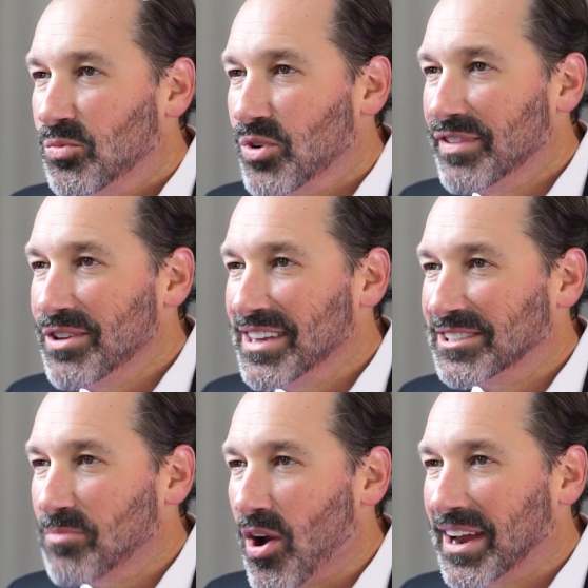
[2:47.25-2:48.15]
Review
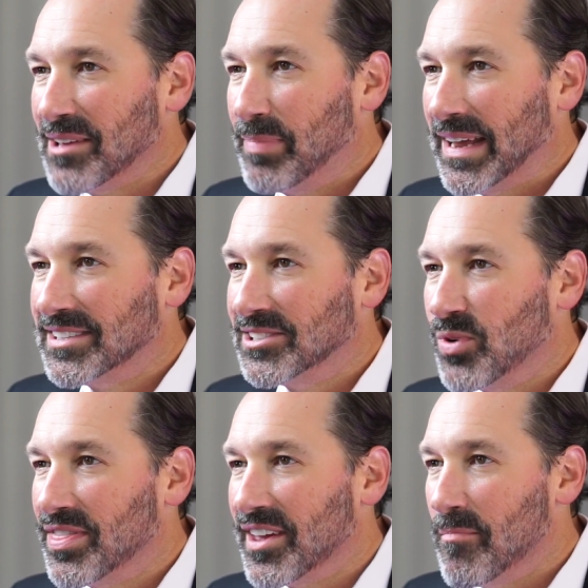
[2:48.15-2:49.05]
these marketing pieces
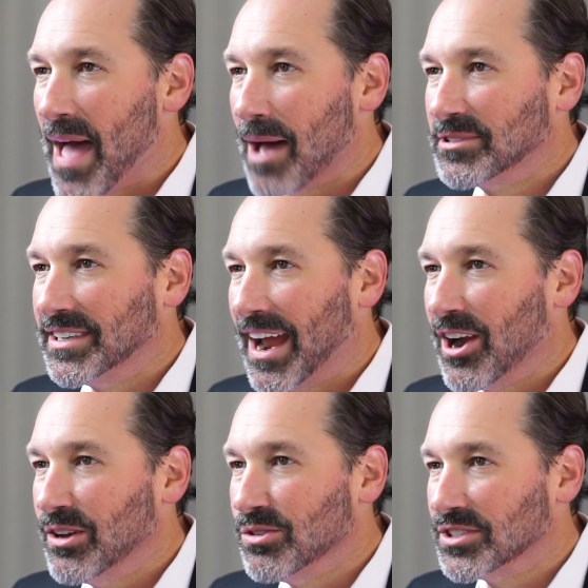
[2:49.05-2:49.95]
with their maps and
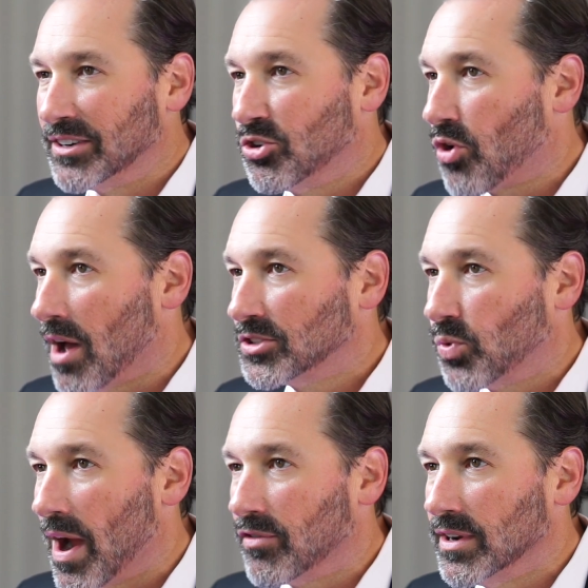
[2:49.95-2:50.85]
aerials and
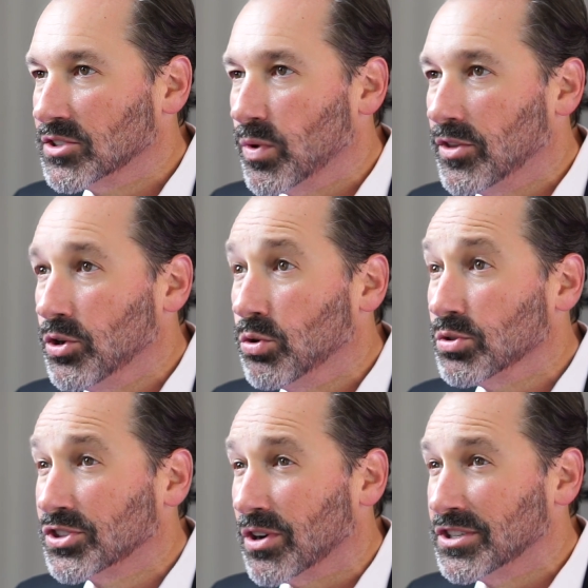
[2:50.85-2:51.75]
cross-reference with Google
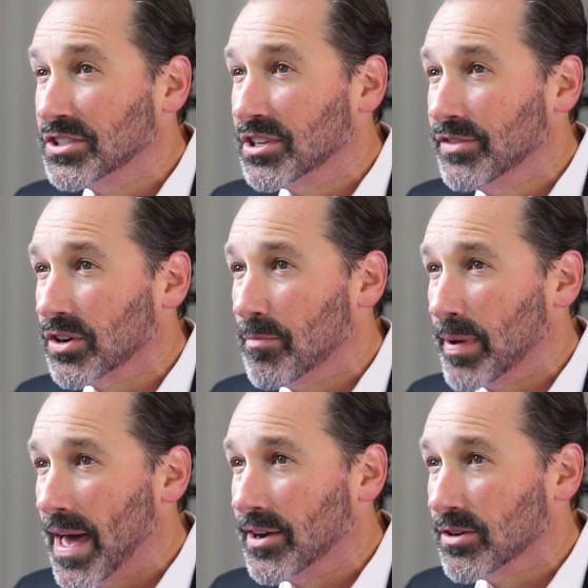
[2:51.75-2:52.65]
searches of your
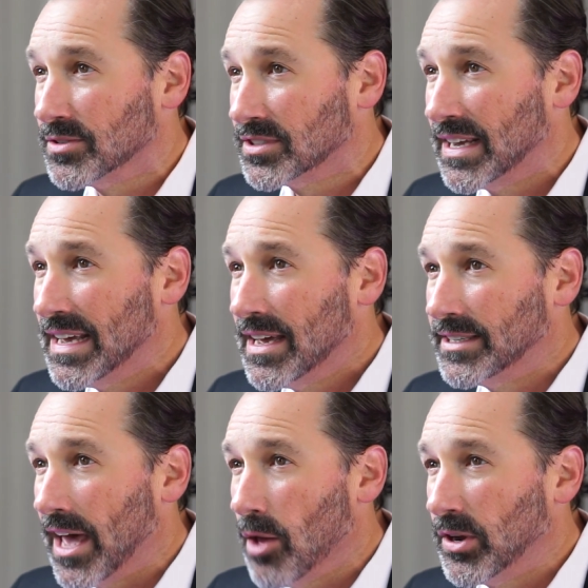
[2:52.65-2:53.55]
competitors
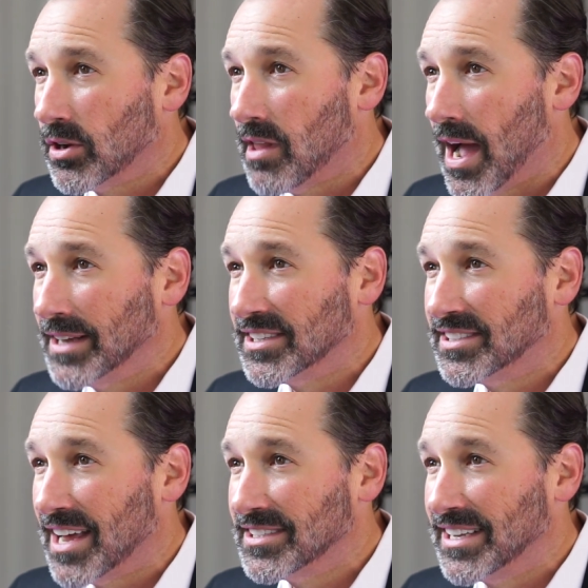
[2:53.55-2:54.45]
to help your clients
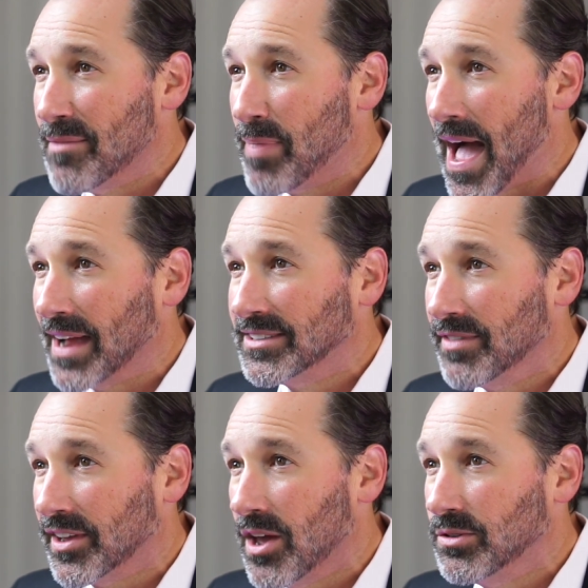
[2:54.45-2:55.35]
assess the impact of
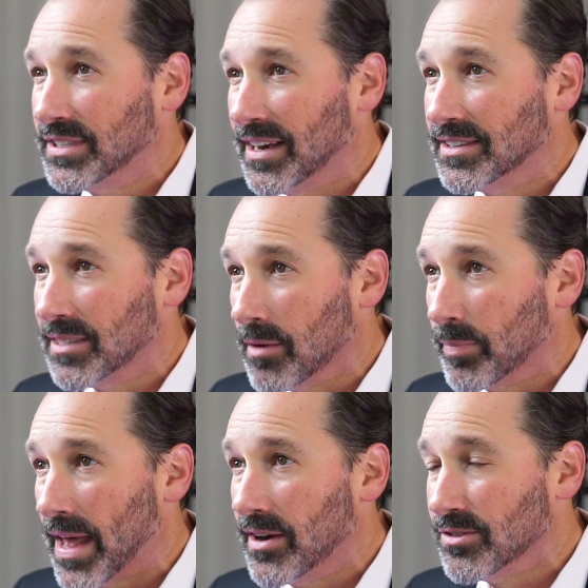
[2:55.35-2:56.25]
the co-tenants and
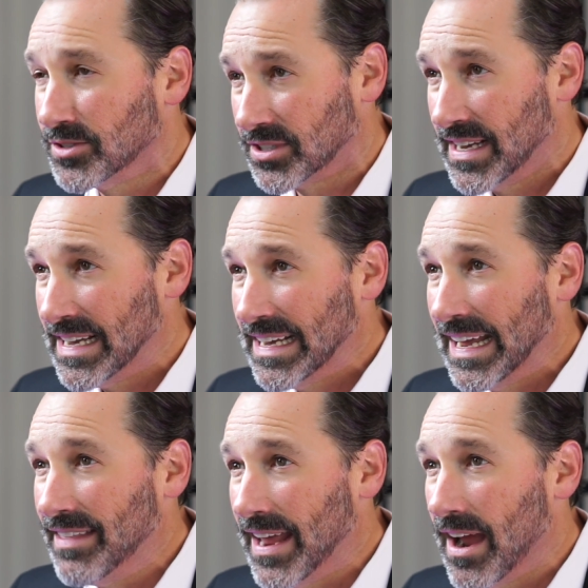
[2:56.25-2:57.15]
competitors
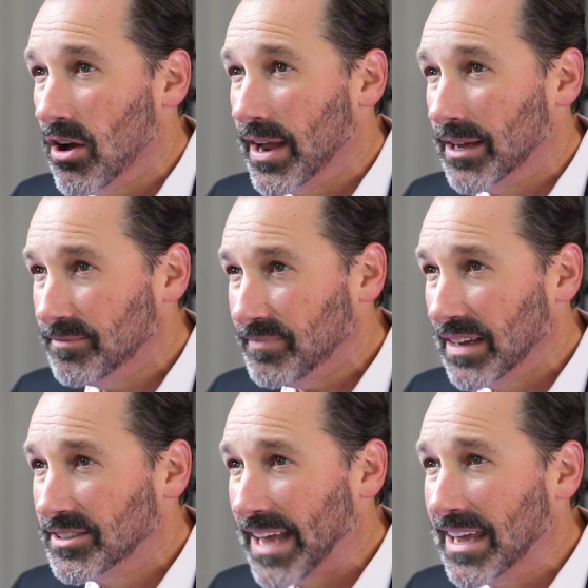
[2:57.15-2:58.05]
in the area.
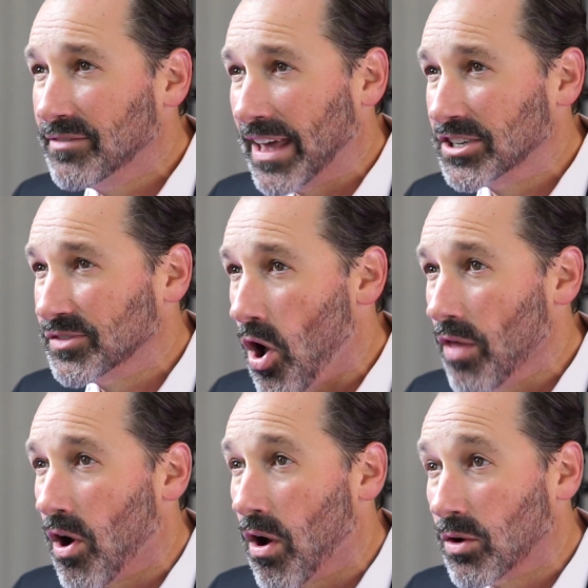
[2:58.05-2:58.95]
Take advantage of all
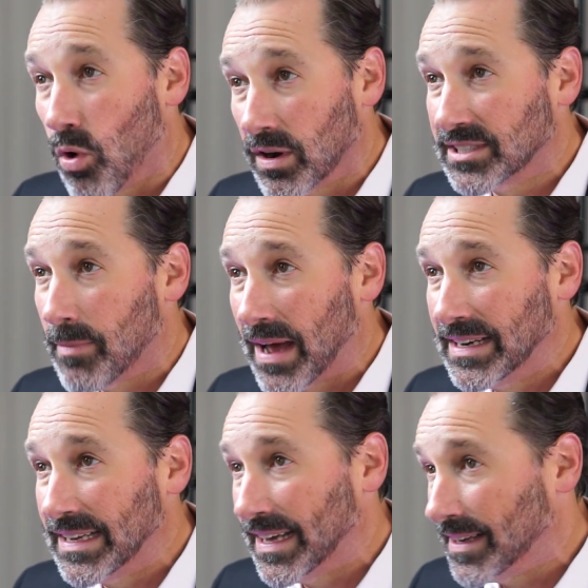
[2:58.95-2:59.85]
the hard work somebody
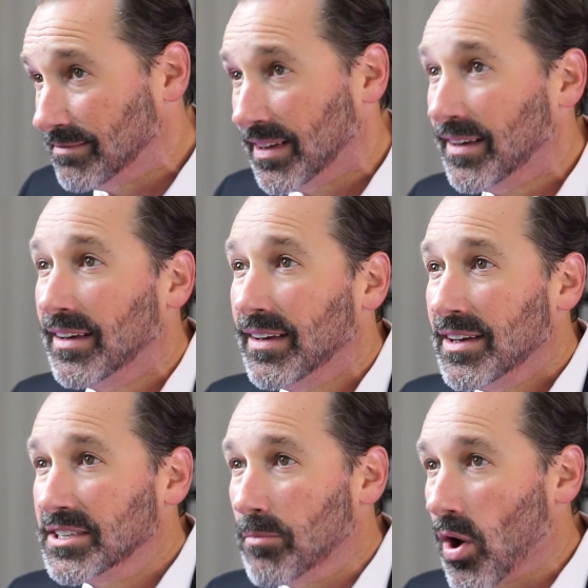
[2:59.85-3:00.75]
did
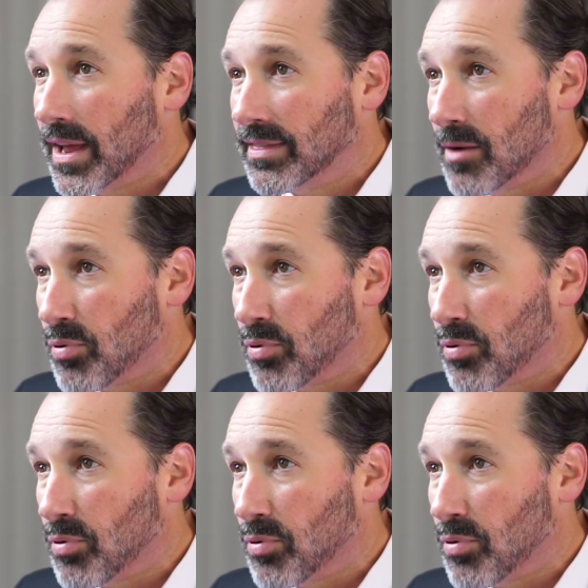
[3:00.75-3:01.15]
to market their